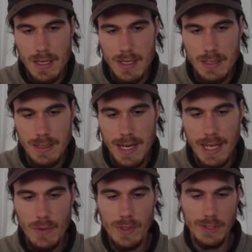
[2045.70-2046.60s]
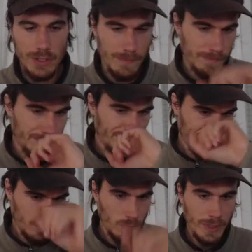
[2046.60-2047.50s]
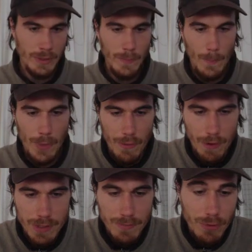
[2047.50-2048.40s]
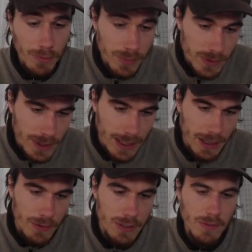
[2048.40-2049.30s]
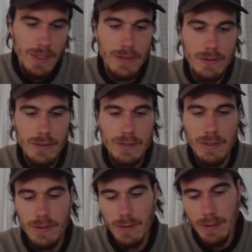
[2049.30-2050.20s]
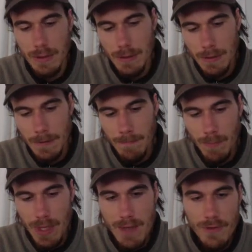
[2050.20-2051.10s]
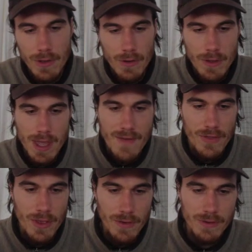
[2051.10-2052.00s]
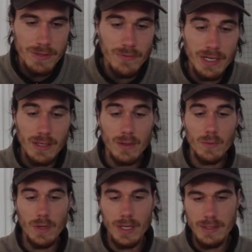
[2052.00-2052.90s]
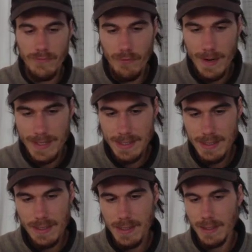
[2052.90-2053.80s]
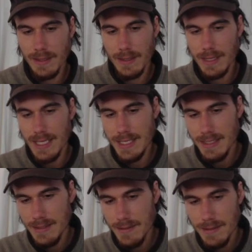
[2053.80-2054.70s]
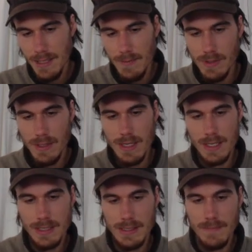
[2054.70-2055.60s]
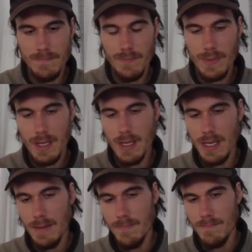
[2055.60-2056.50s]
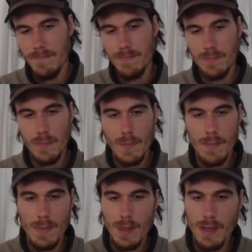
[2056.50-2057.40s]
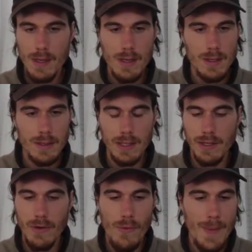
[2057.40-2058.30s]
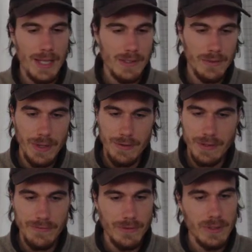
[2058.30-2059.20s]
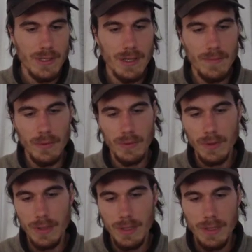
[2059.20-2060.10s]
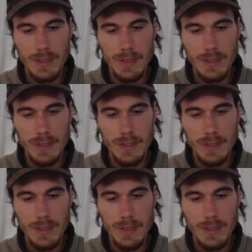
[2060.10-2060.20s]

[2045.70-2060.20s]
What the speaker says: And language, well, there are some problems with the language as well. So even though there are some really good words and phrases, I think that these types of things, like the grammatical errors, for example,